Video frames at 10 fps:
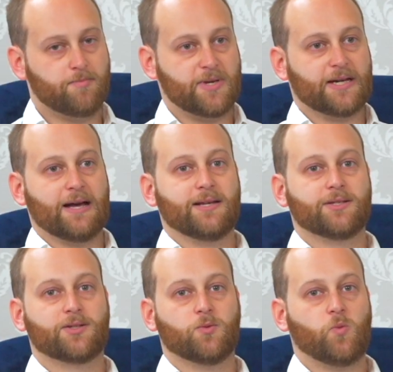
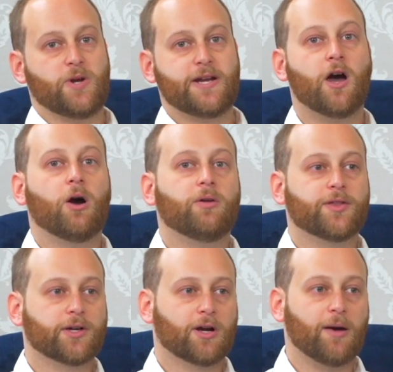because we know that
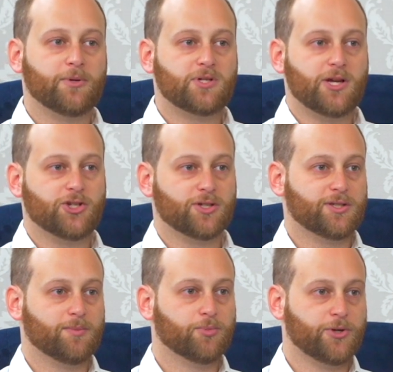the computations
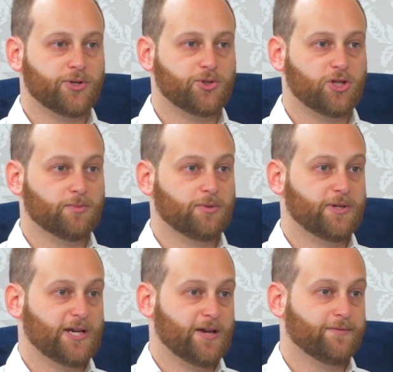that produce human
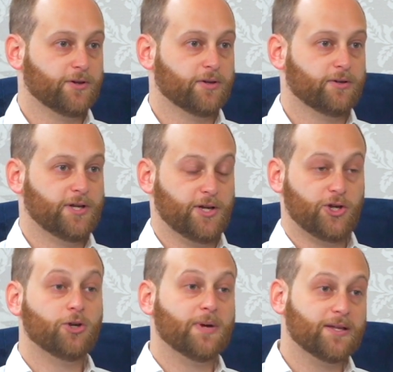behavior in
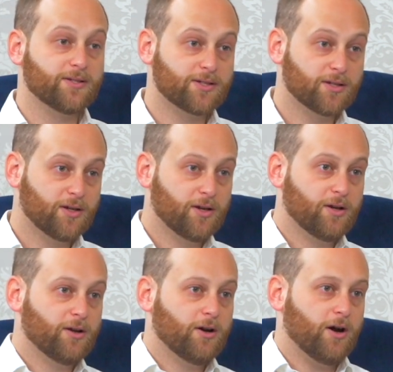humans
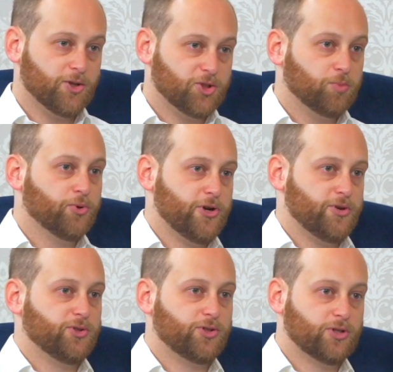also
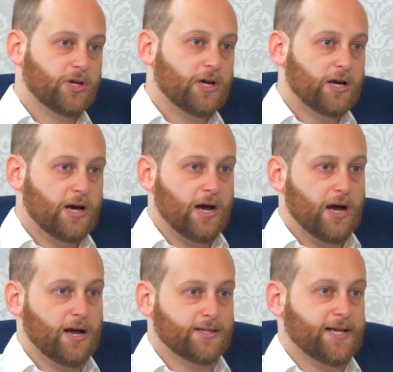produce
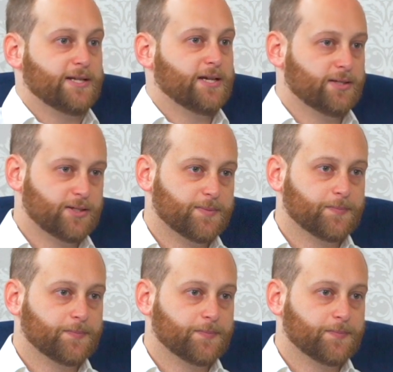sentience.